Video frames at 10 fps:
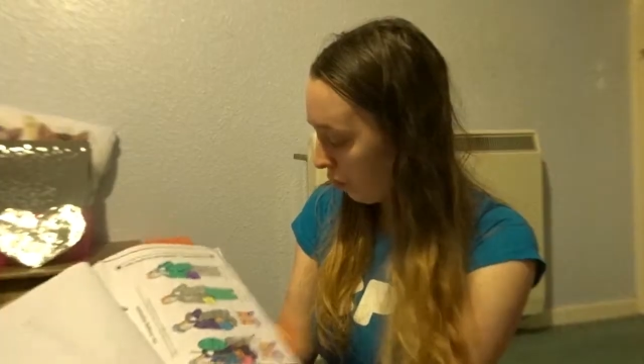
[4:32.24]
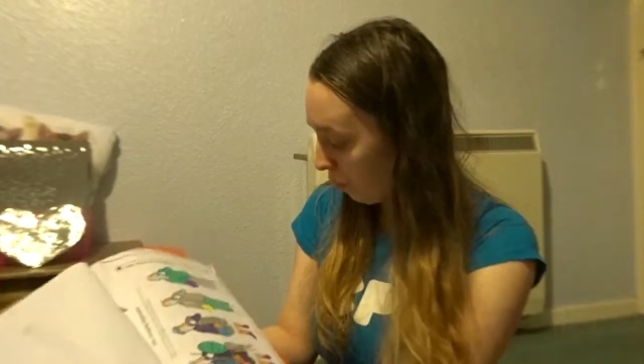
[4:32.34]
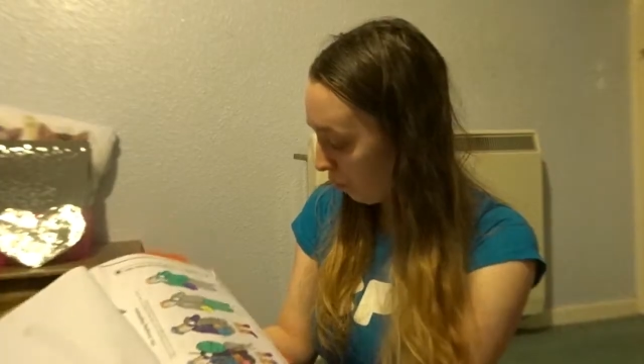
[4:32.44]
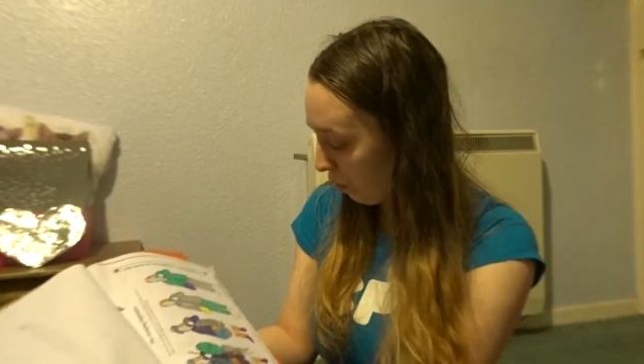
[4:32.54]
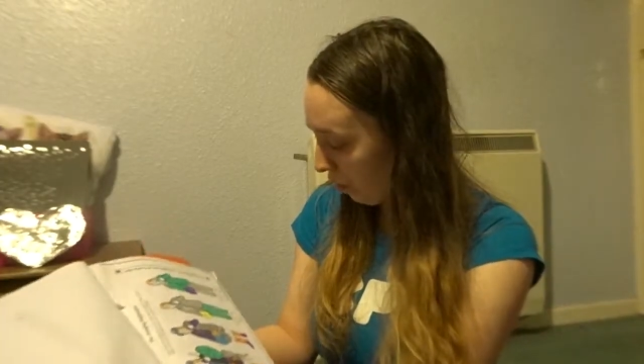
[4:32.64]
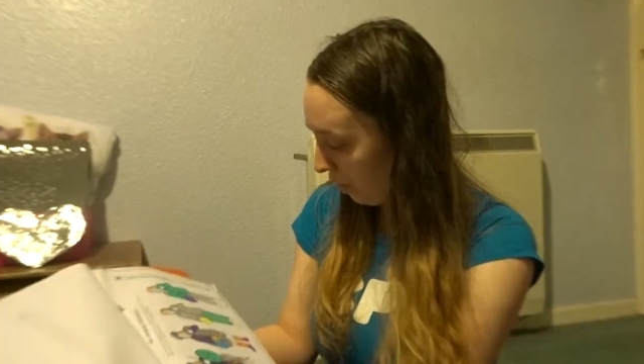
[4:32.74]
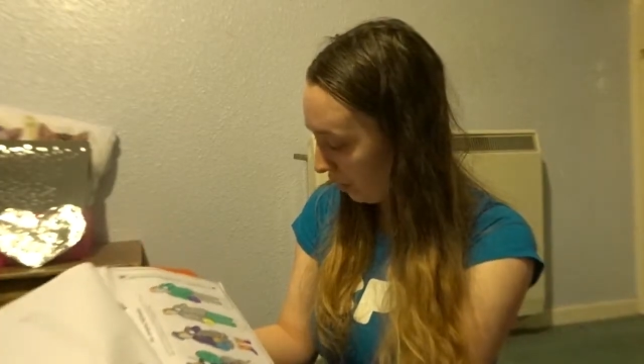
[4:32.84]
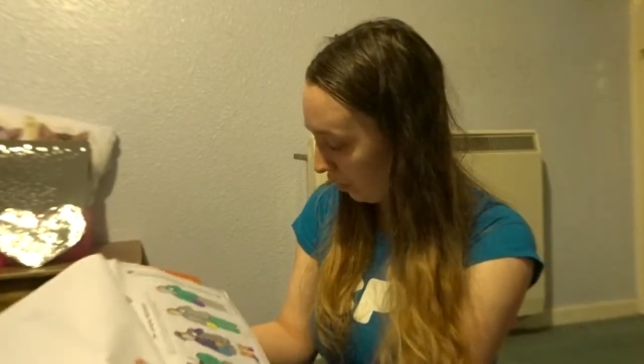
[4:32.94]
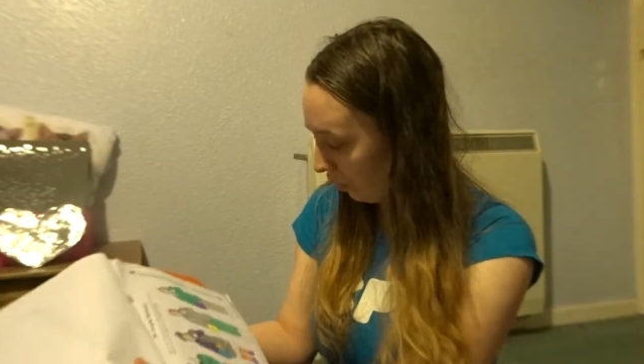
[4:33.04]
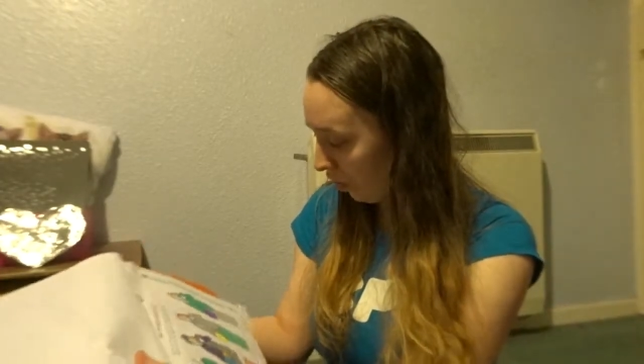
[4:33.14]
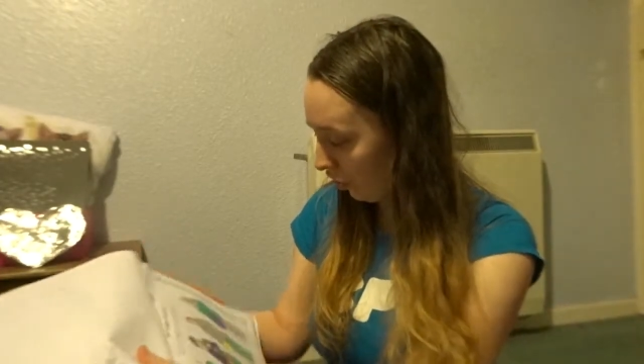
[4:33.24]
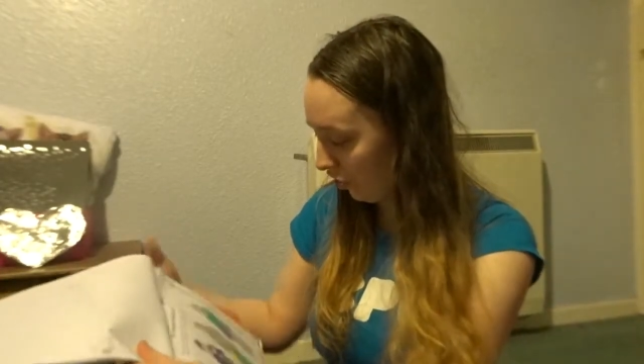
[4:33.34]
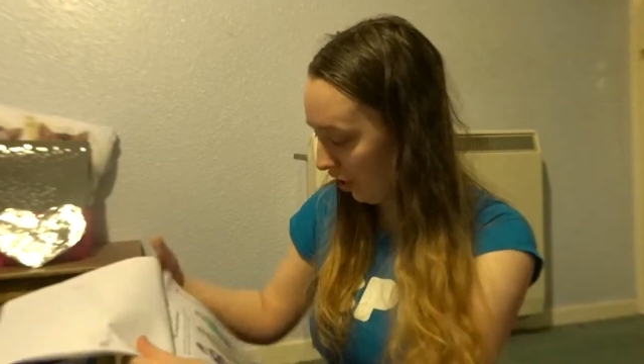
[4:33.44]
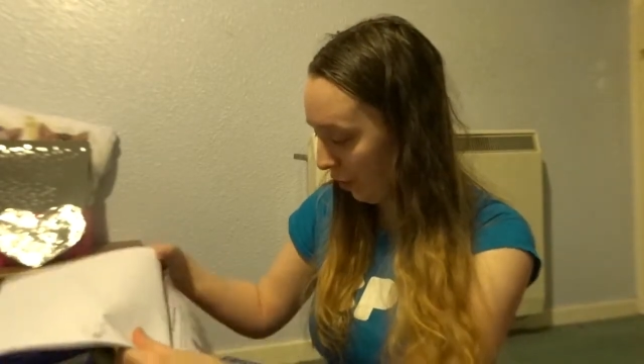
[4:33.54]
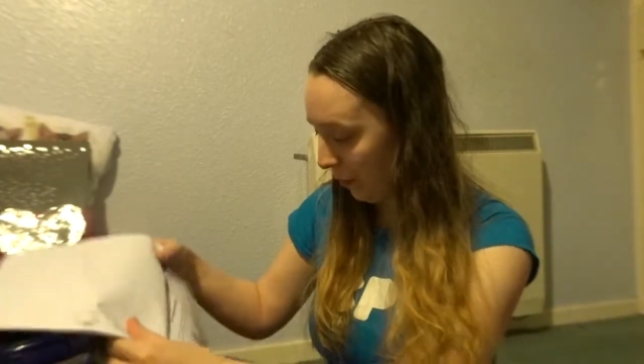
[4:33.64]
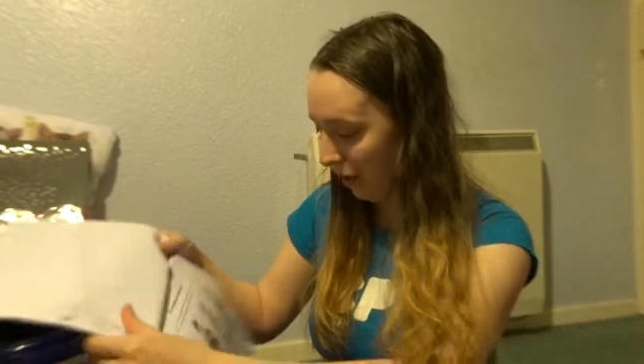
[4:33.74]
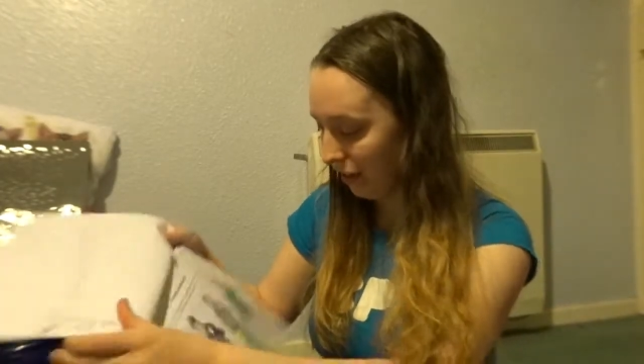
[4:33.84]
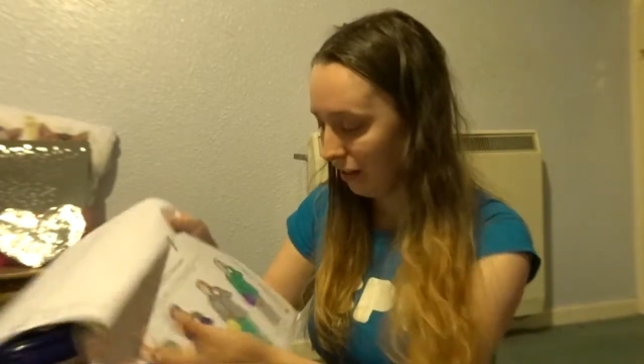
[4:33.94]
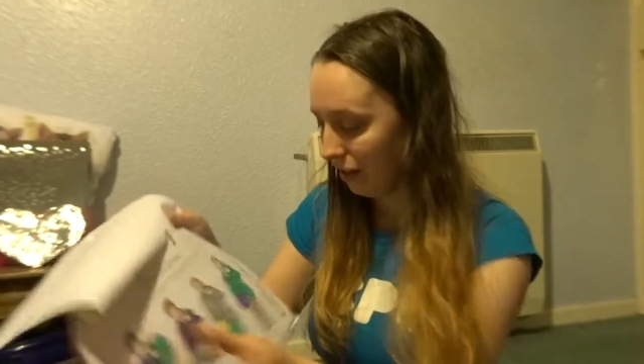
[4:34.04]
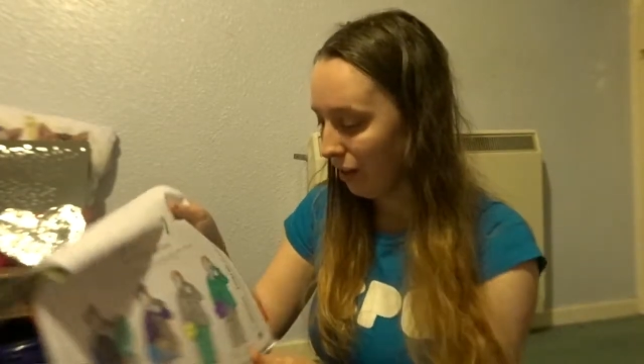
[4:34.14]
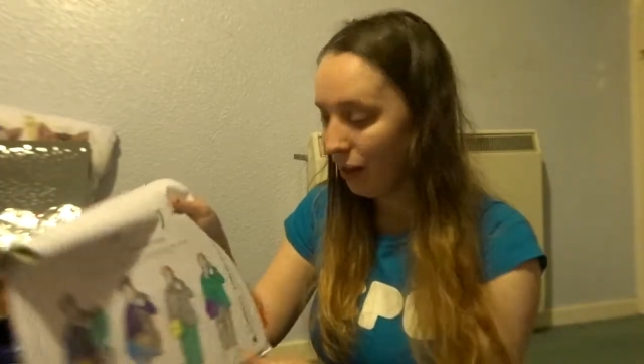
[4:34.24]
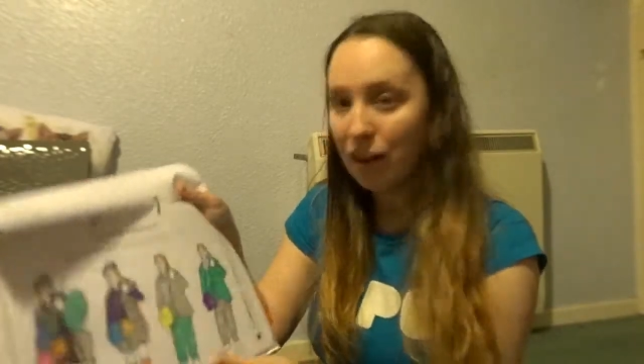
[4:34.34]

whoa, that's a lot of gel pens.